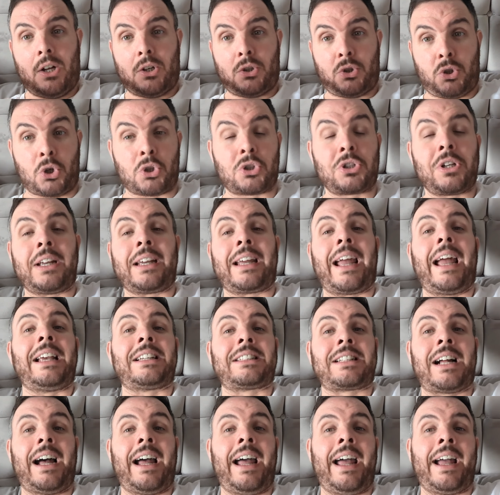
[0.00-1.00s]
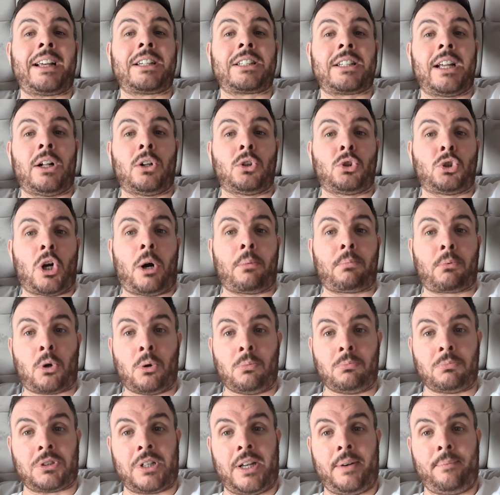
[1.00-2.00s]
just in case that XL job
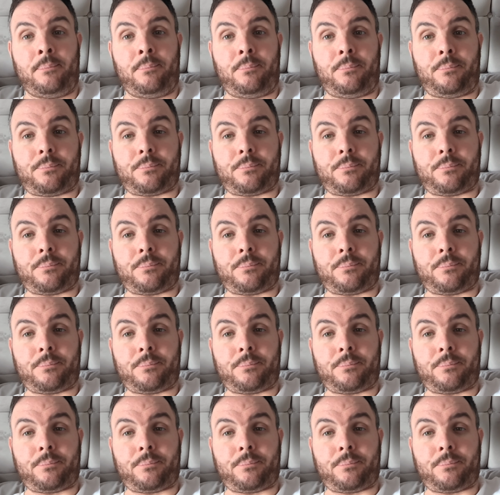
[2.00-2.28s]
comes in.